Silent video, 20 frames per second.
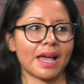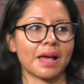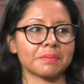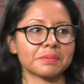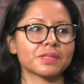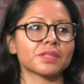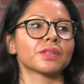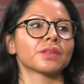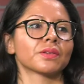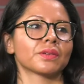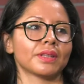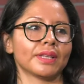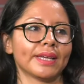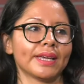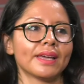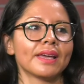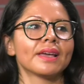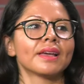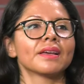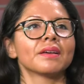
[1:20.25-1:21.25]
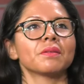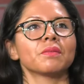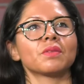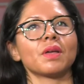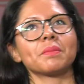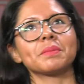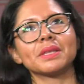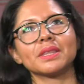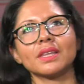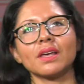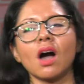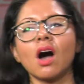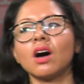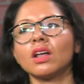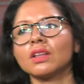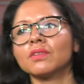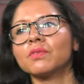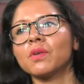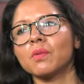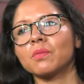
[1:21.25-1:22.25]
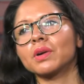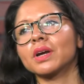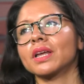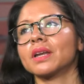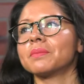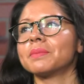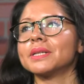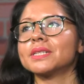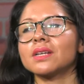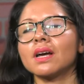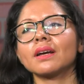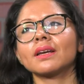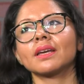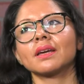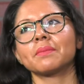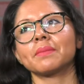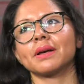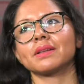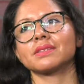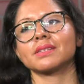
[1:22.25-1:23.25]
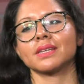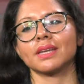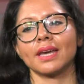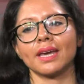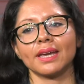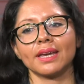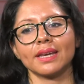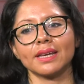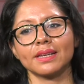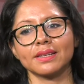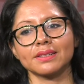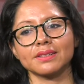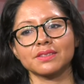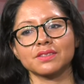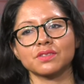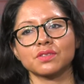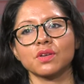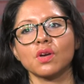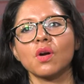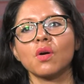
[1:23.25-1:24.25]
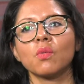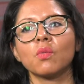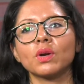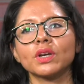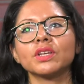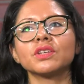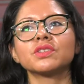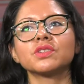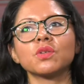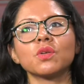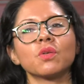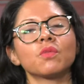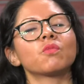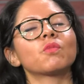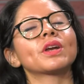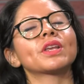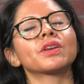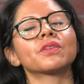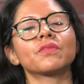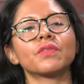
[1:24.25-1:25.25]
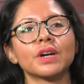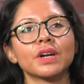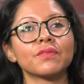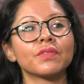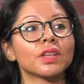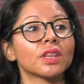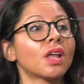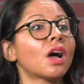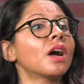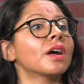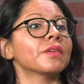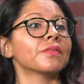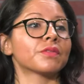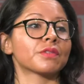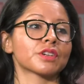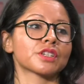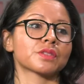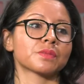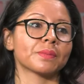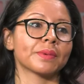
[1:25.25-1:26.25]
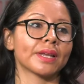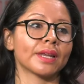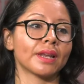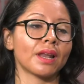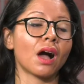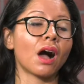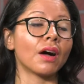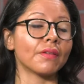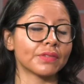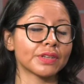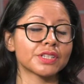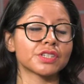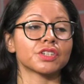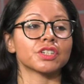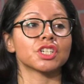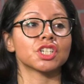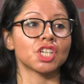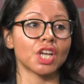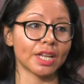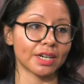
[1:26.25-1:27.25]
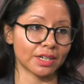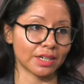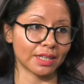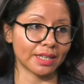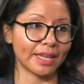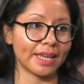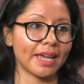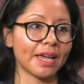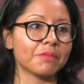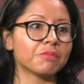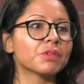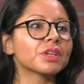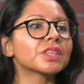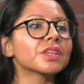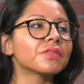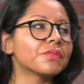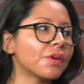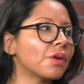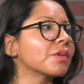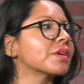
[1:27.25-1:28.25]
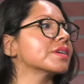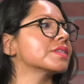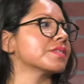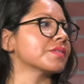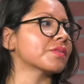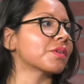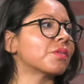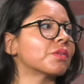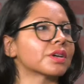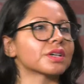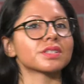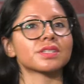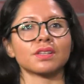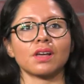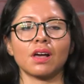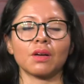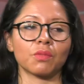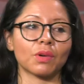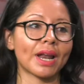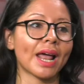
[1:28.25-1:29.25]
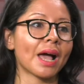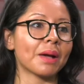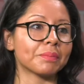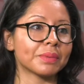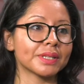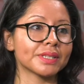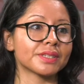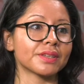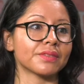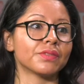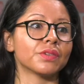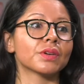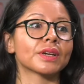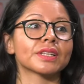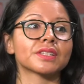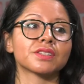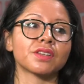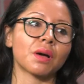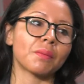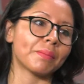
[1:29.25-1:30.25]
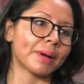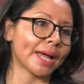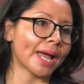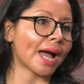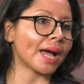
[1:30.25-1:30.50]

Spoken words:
absolutely. I mean, all of what we're going to be talking about today is what do you do when you're in front of a law enforcement officer generally, and with the focus, of course, on what happens if you get stopped by